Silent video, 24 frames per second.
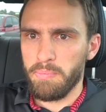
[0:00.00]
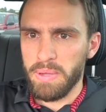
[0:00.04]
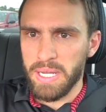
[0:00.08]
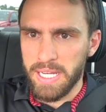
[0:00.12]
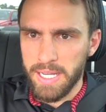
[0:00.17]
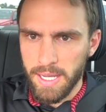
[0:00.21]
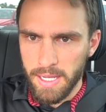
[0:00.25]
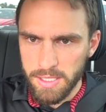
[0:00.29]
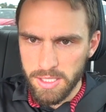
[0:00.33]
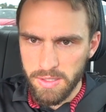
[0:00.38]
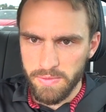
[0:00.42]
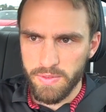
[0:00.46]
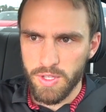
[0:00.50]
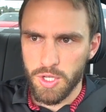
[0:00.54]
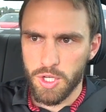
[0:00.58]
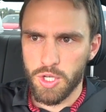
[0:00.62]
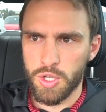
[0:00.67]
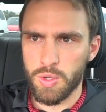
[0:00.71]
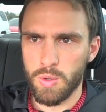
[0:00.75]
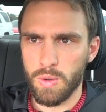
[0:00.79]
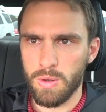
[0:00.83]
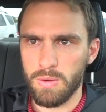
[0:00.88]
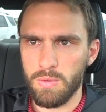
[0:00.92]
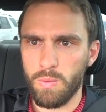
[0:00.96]
because of the
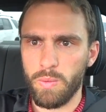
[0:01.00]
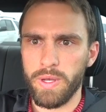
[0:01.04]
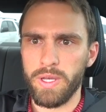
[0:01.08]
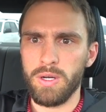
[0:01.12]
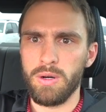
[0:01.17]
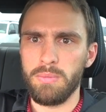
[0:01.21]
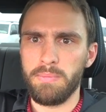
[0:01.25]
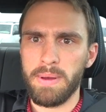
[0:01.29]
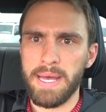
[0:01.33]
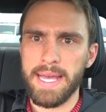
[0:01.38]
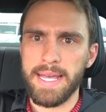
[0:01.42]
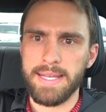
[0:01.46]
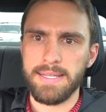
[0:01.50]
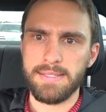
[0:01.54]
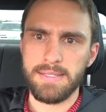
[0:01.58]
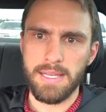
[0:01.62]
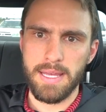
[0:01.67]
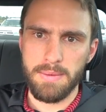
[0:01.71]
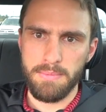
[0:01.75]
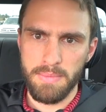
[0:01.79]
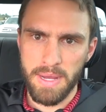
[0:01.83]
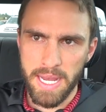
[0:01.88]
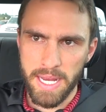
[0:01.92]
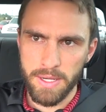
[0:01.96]
short wheelbase
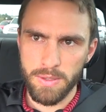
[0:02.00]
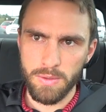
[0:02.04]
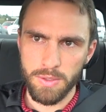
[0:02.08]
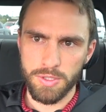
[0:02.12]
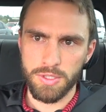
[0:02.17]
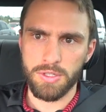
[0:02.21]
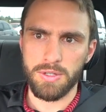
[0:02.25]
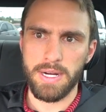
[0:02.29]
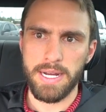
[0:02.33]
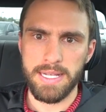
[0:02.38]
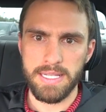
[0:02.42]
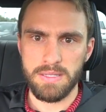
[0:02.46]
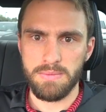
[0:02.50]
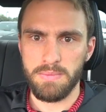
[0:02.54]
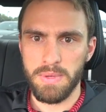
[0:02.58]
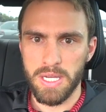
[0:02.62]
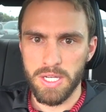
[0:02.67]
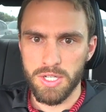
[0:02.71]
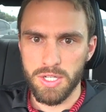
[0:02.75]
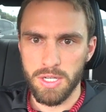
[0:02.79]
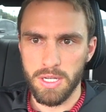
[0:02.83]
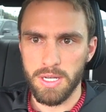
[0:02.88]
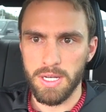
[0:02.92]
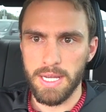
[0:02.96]
and manual
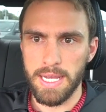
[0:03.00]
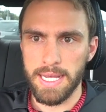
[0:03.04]
transmission,